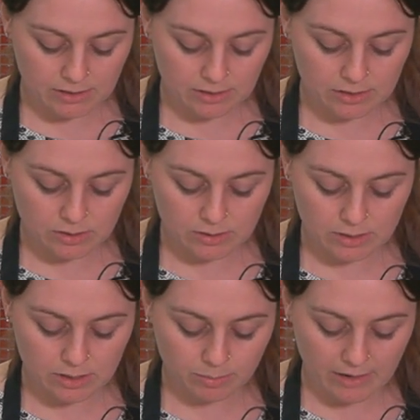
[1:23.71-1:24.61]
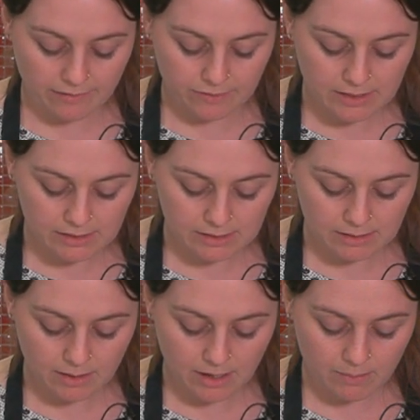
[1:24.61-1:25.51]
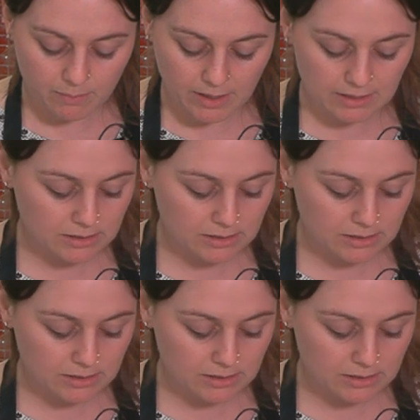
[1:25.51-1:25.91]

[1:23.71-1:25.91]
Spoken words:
You can do it to your preference, but